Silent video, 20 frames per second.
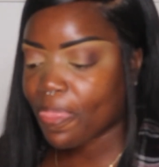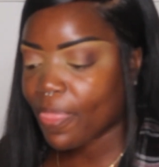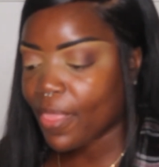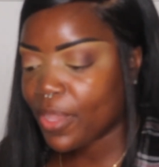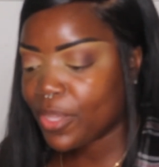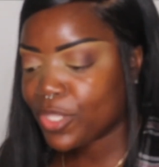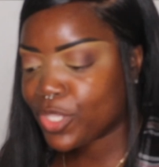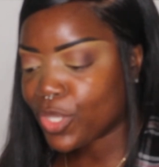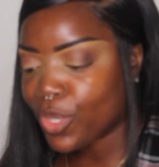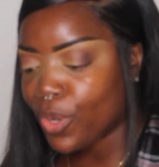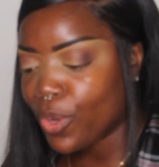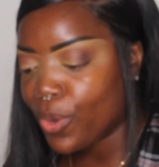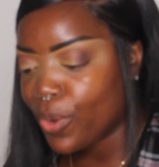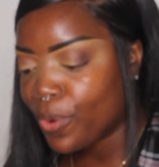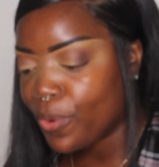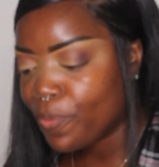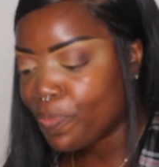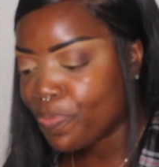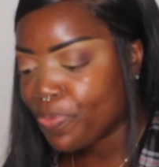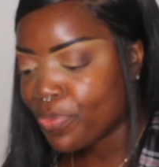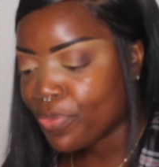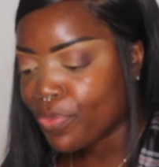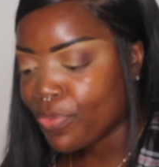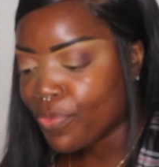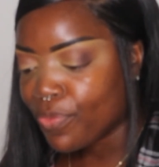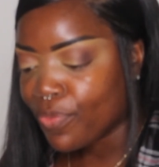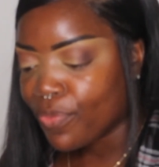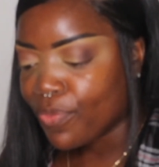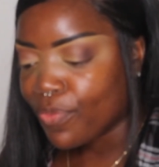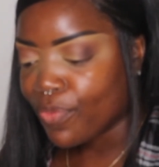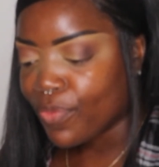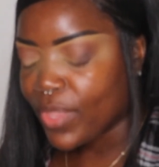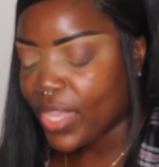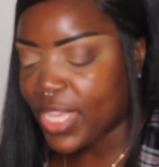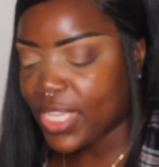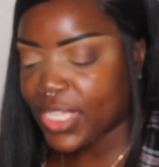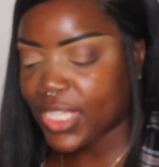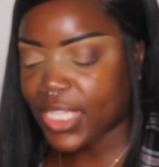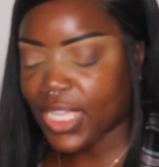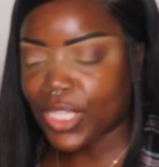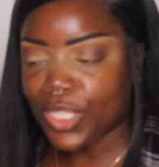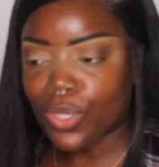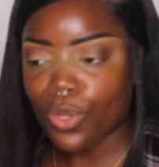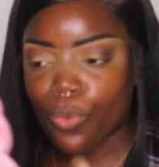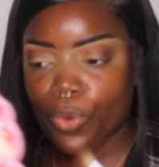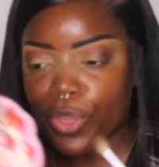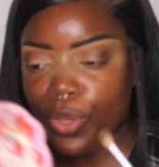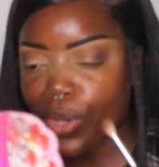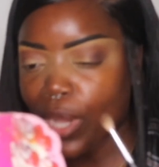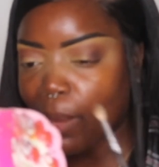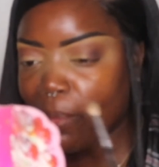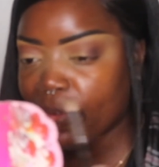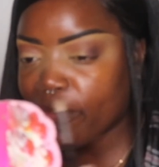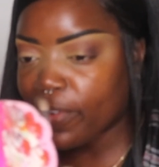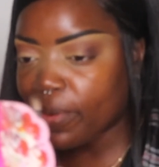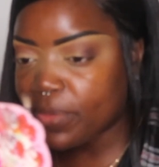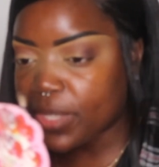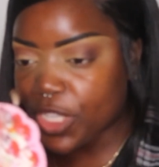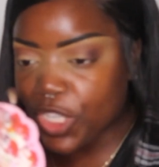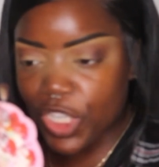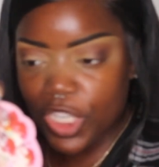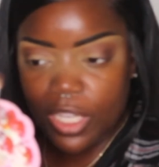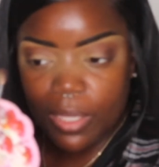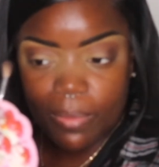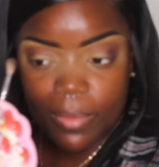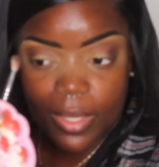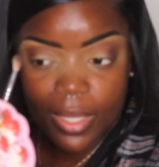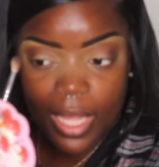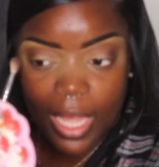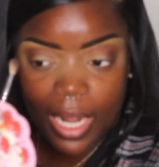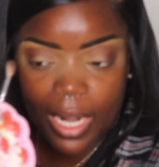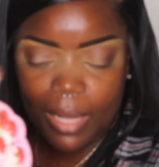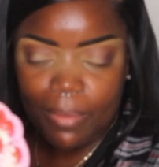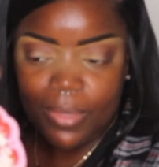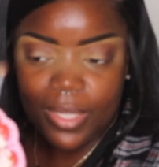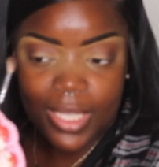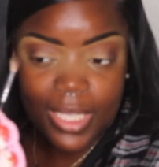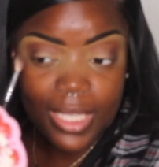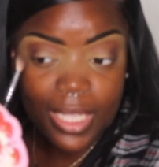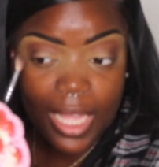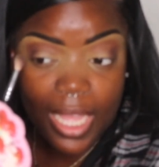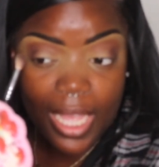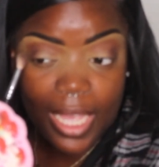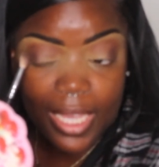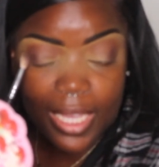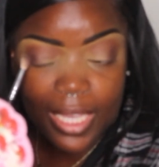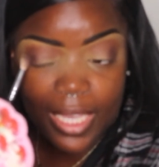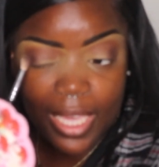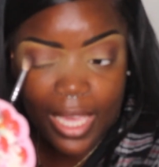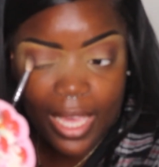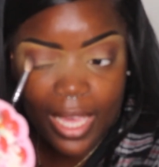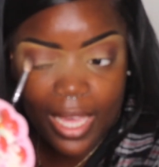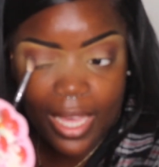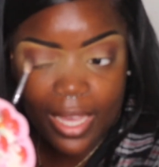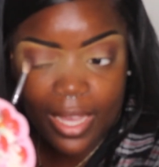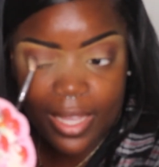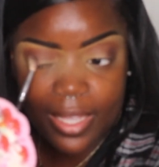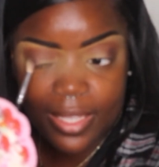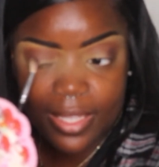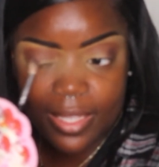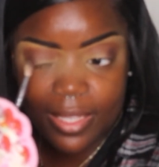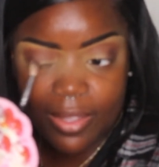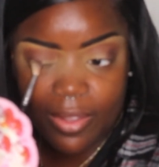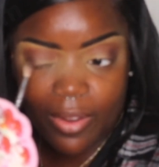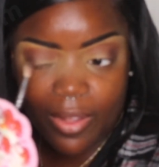so he's just like, "So were you coming from the gym?" And I'm just like, "Yeah," because, you know,